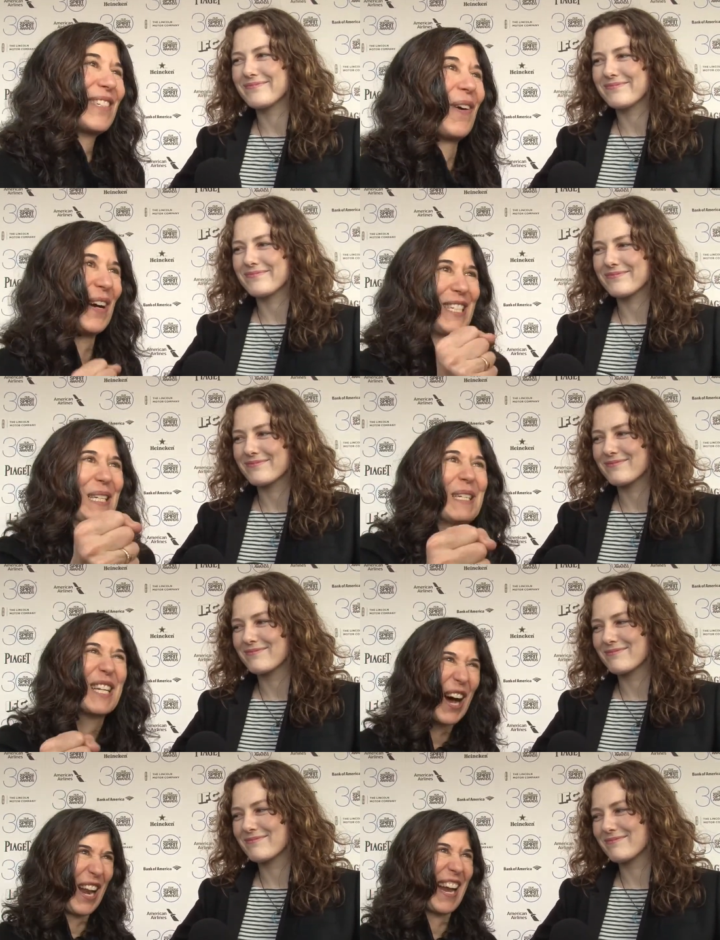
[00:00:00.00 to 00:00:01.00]
Speaker 1: Tori's just
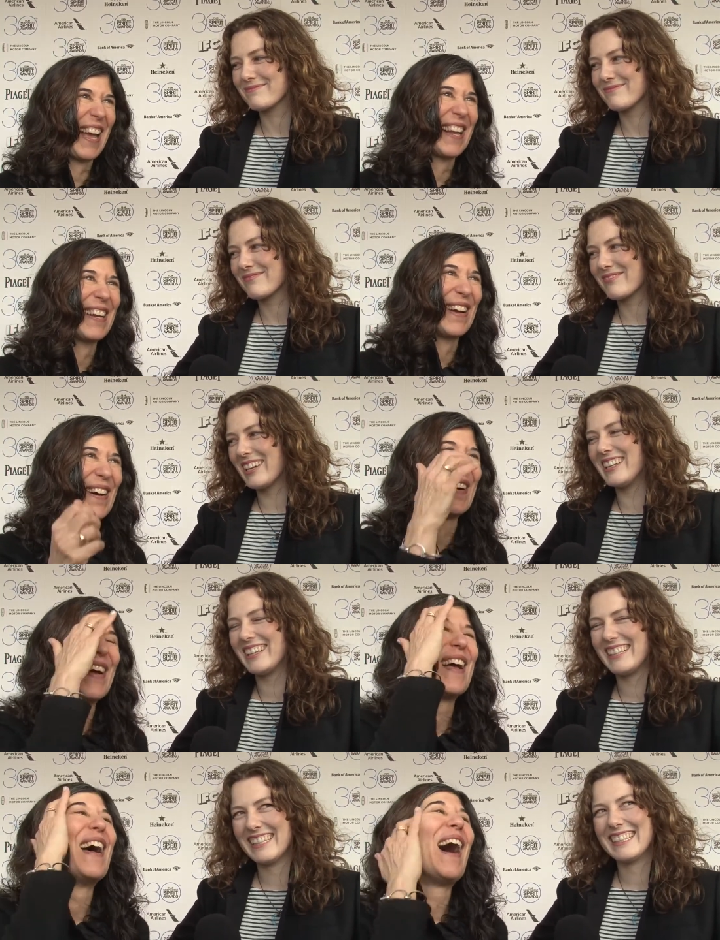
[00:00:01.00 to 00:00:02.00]
gunning it, you know.
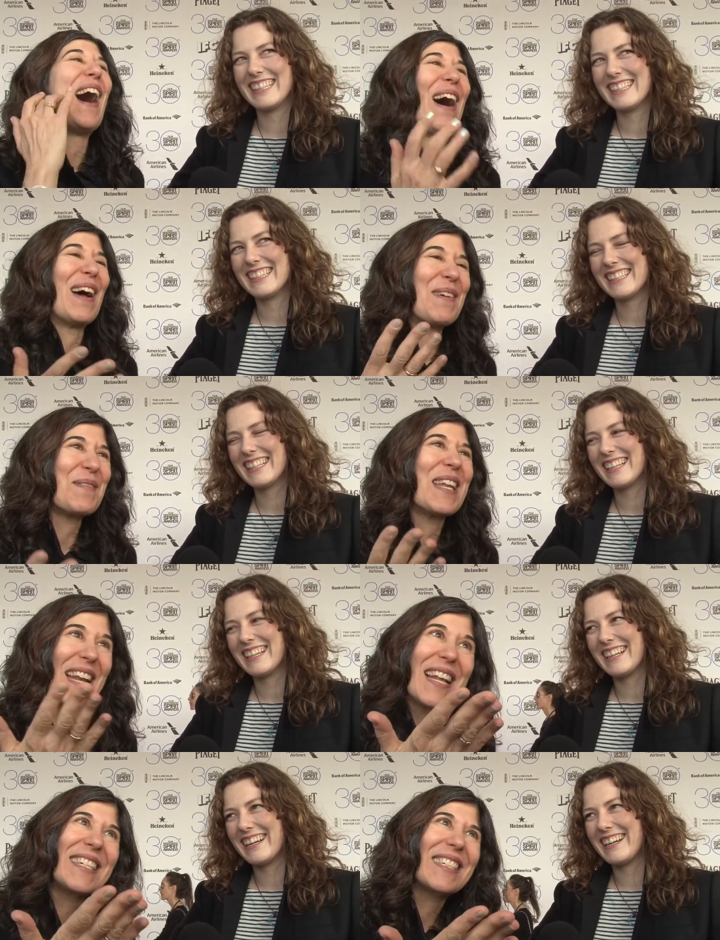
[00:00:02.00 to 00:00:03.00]
Uh, but it
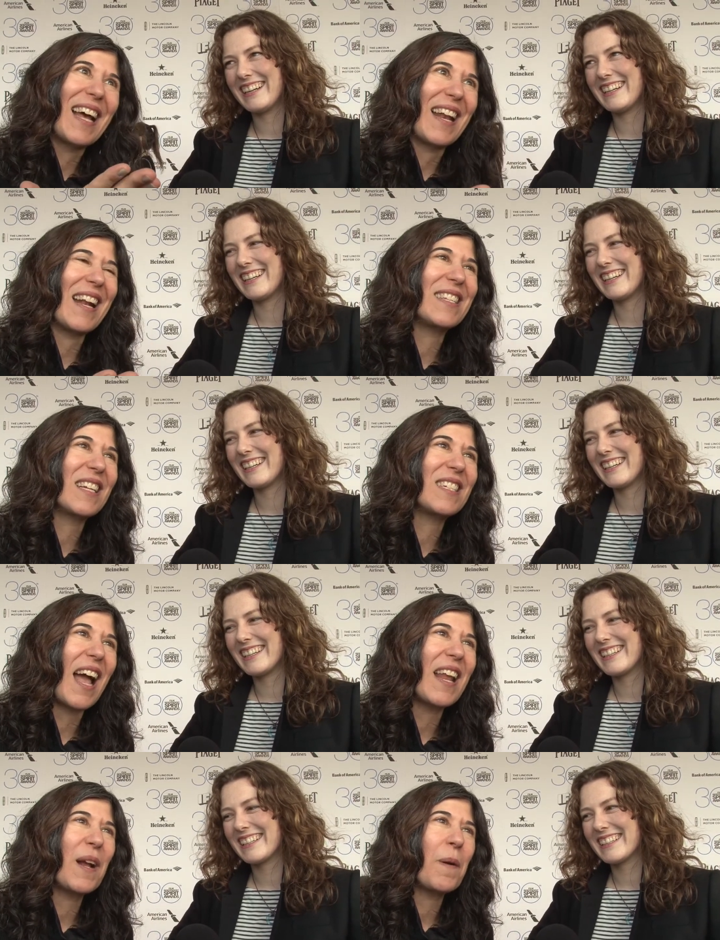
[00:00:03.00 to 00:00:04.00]
is exciting. It's
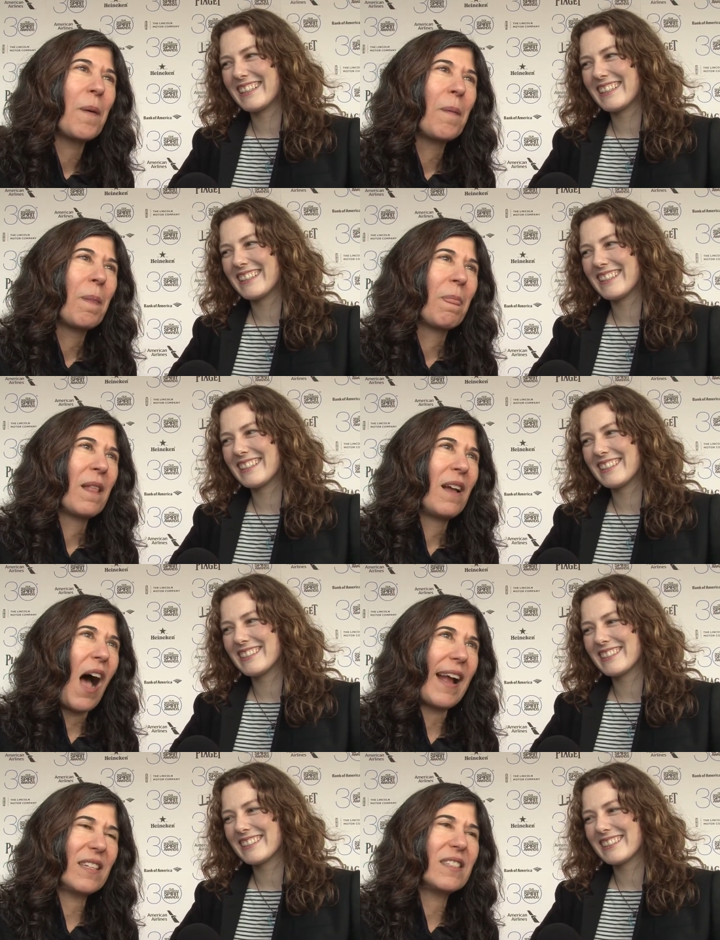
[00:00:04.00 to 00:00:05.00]
exciting.
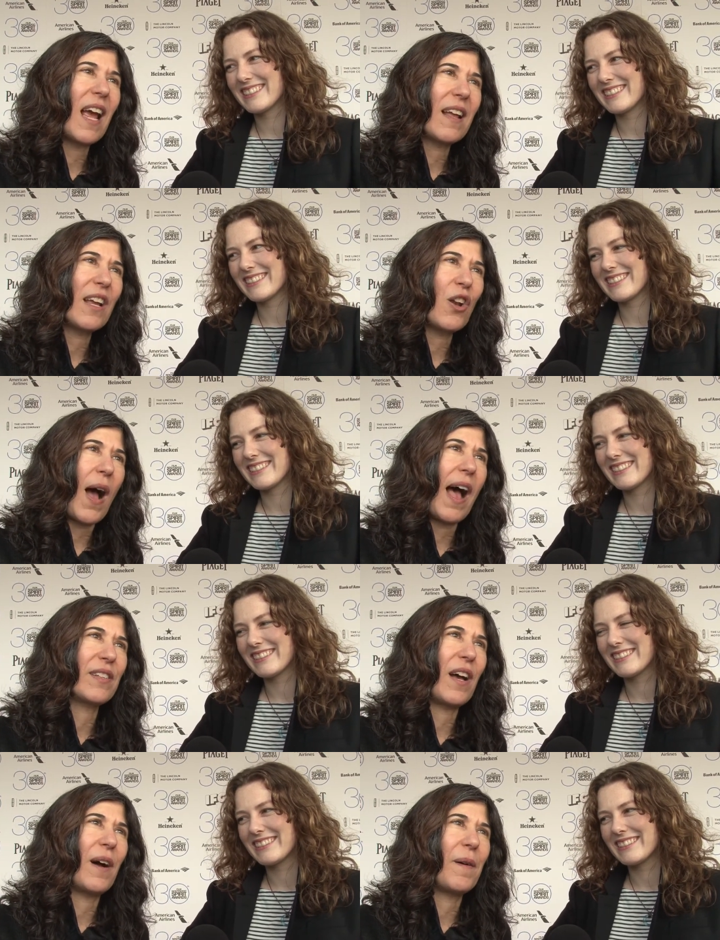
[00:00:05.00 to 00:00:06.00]
I can say, you know, as
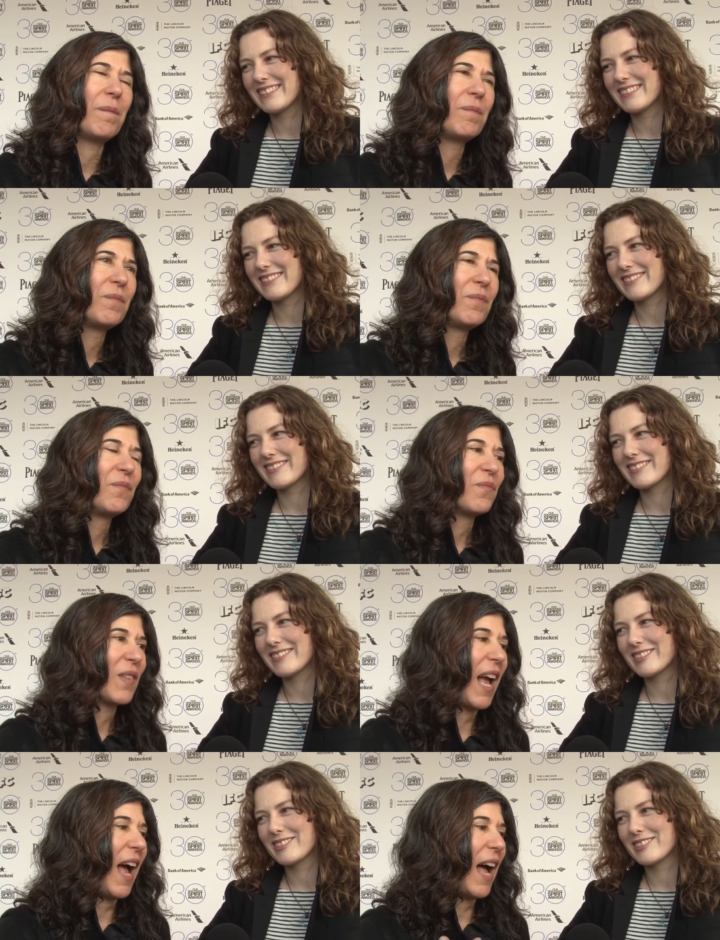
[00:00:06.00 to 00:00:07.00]
a
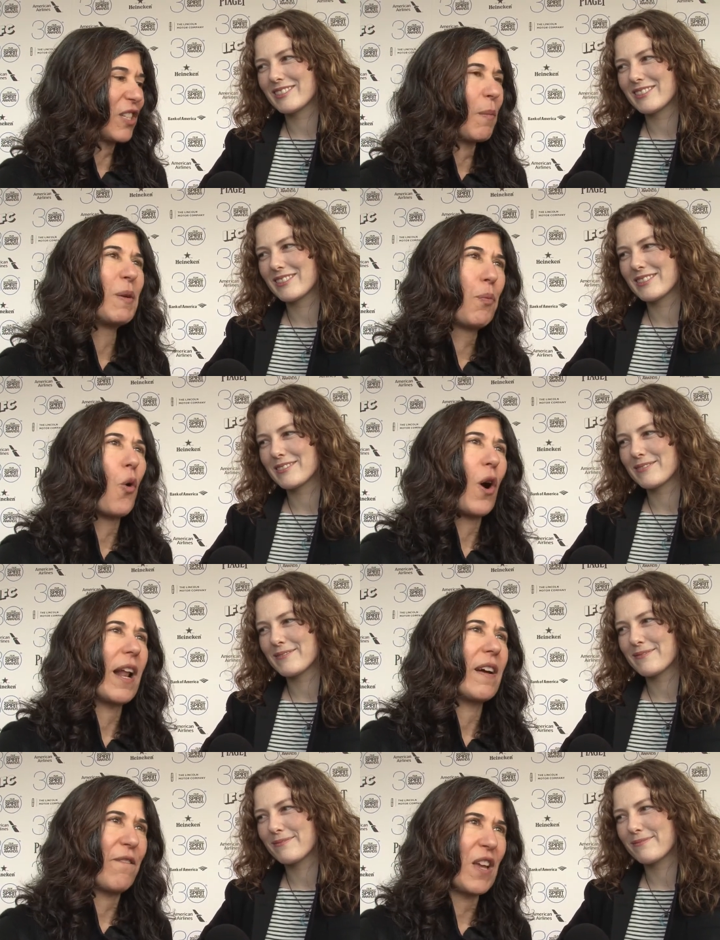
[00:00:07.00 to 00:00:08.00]
as someone born
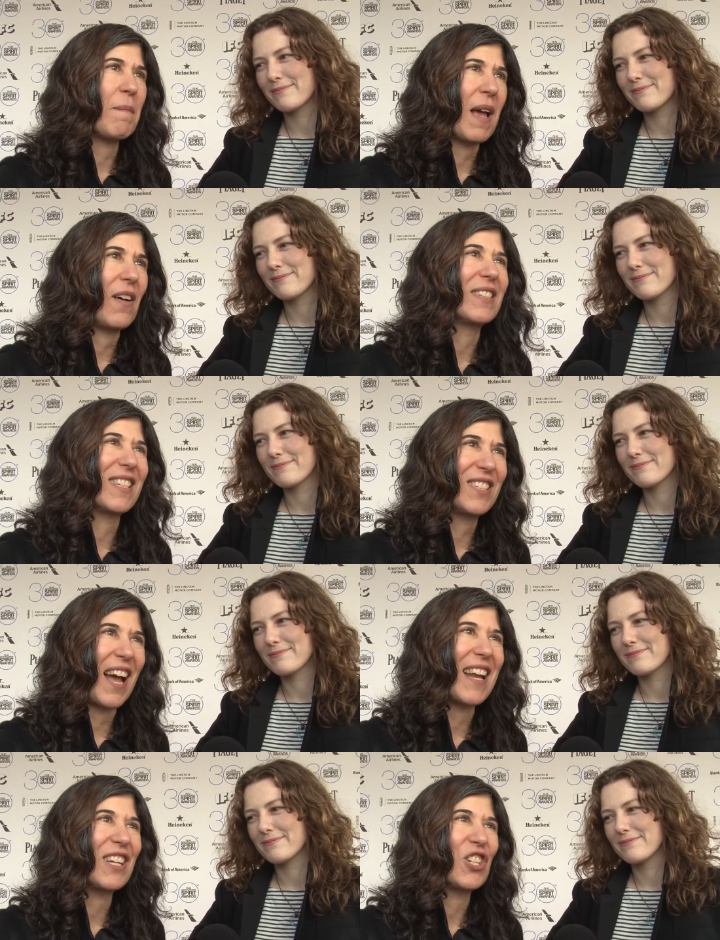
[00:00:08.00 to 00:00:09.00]
a female, it's
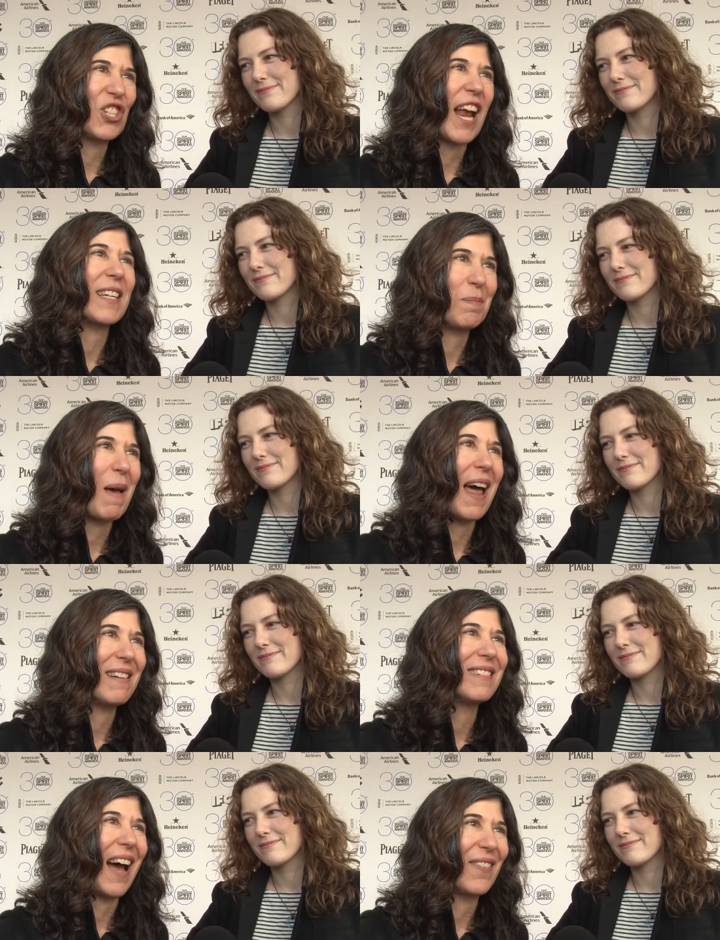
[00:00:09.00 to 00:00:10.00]
exciting to chase
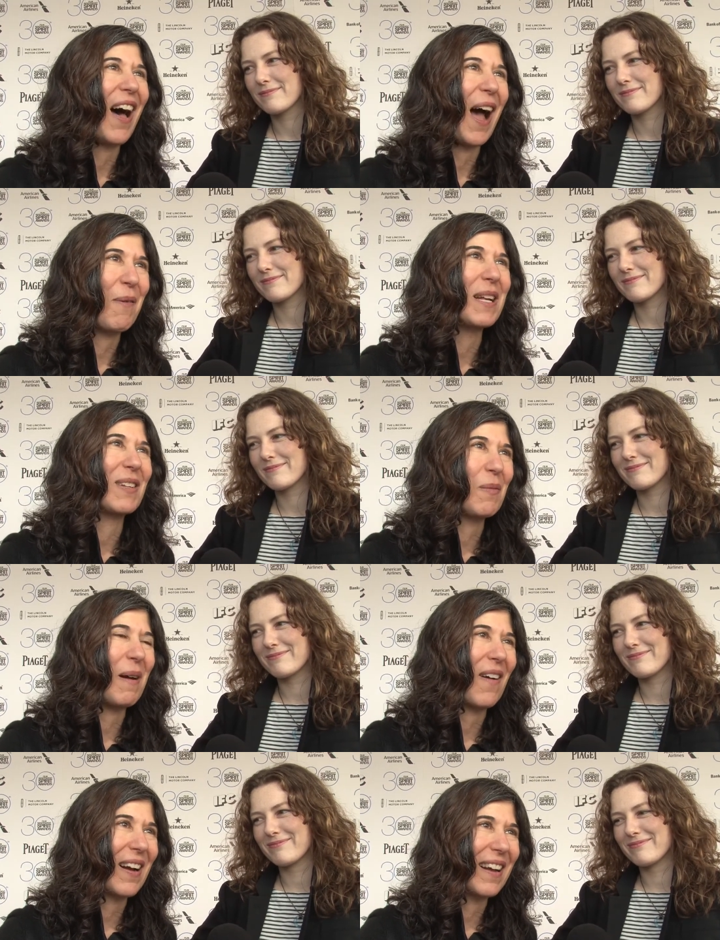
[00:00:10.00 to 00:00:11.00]
men down the highways of
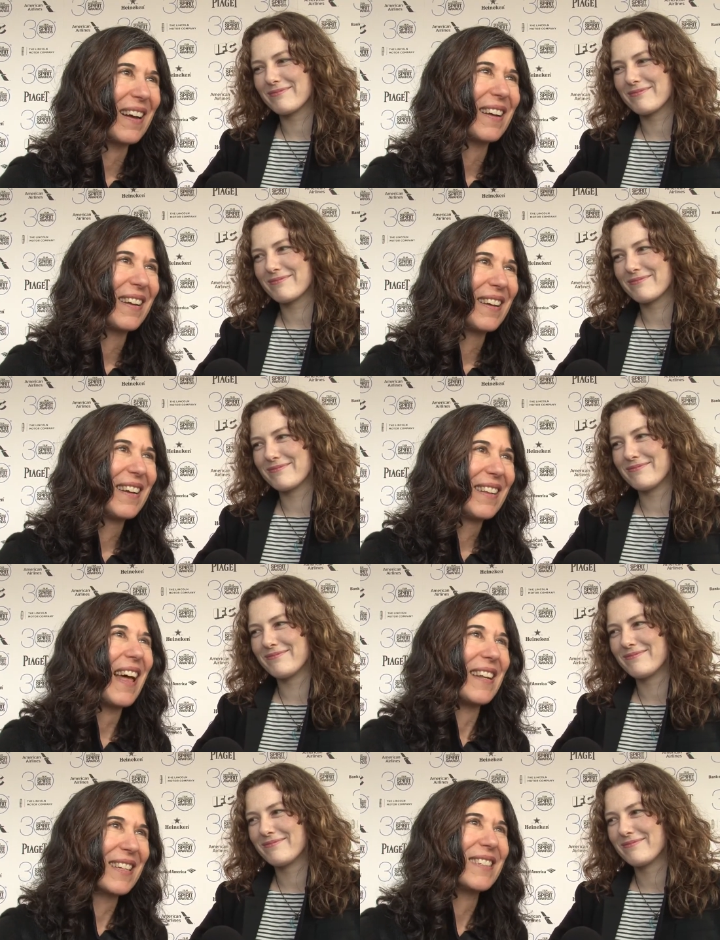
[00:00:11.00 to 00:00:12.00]
America. That
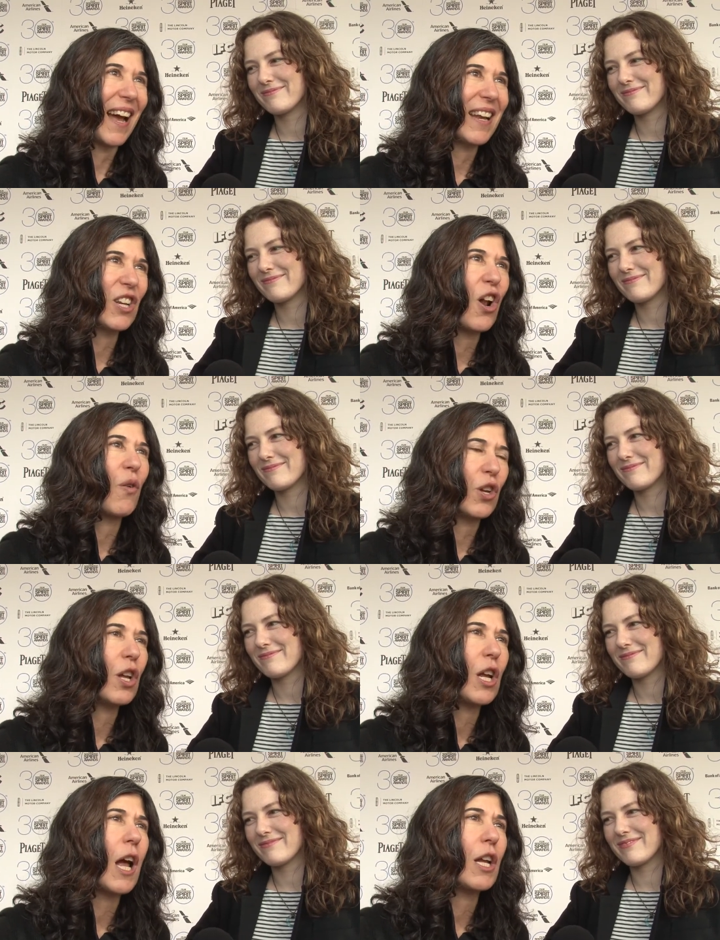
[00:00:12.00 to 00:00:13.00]
is exciting. You don't,
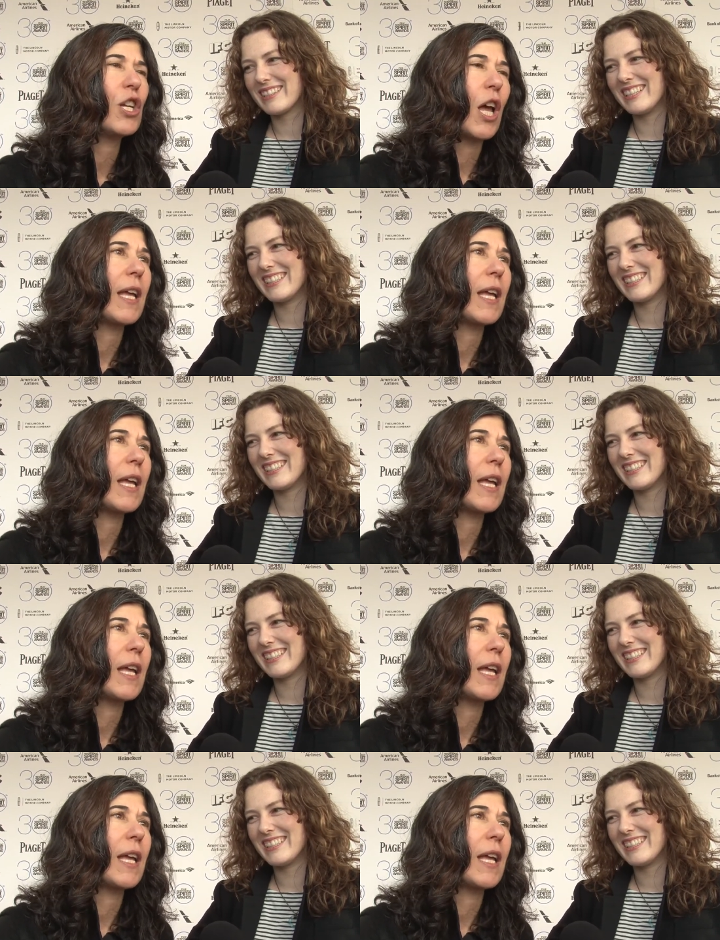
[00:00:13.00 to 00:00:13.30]
yeah,